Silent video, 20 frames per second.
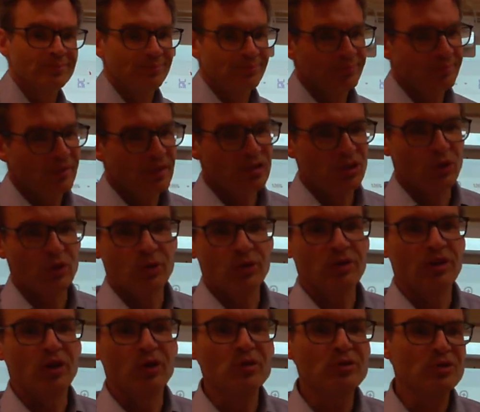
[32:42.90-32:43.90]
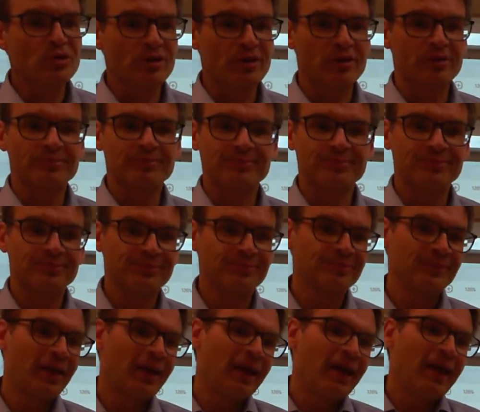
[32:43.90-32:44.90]
So those are,
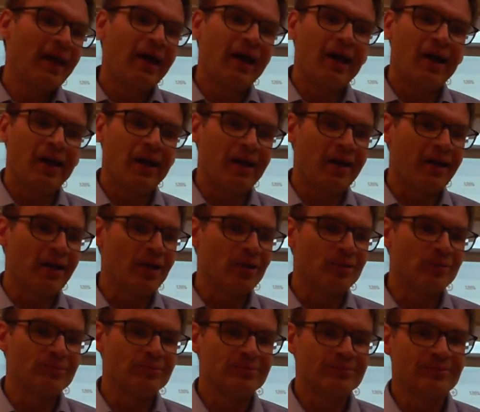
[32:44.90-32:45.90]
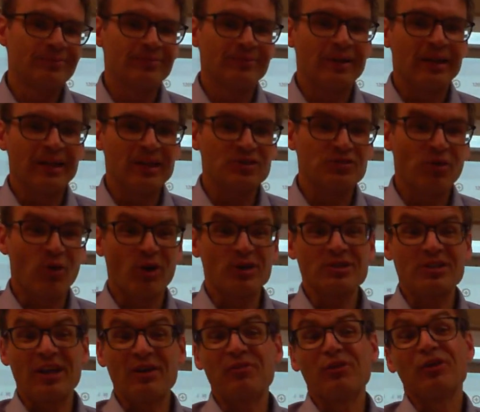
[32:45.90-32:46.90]
as far as
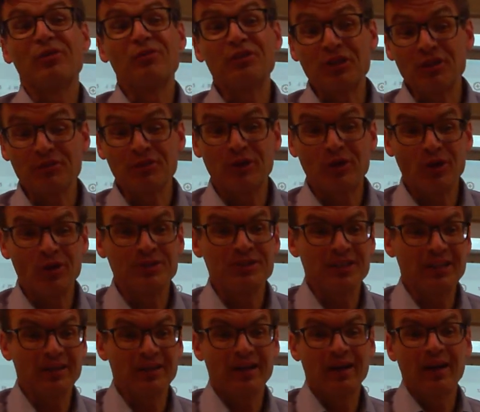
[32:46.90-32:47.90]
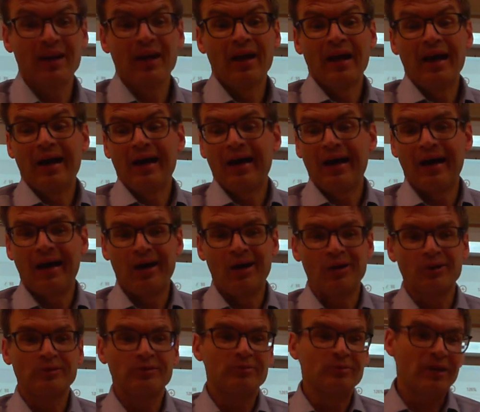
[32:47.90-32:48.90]
level of difficulty,
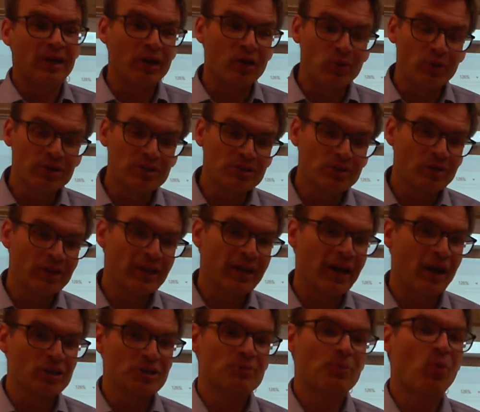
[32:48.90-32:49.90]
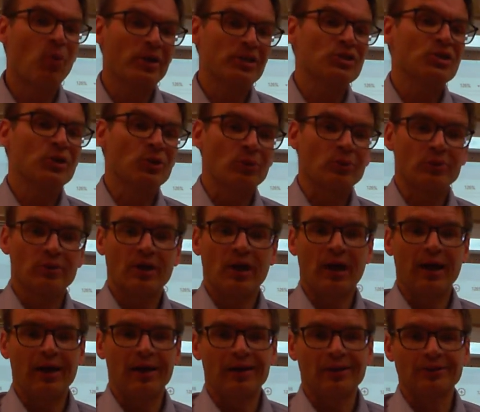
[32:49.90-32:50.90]
a quiz only counts 0.2.
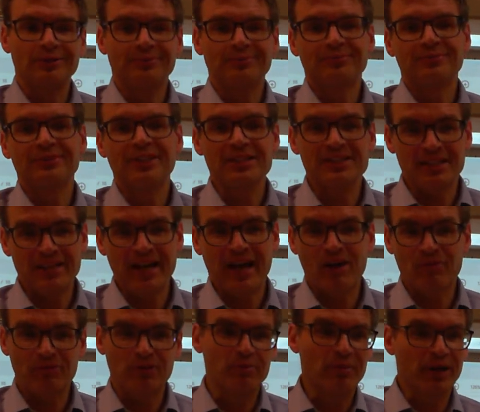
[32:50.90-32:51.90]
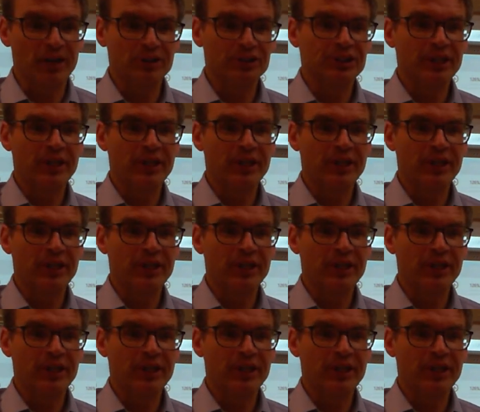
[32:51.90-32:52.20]
Doesn't count for much.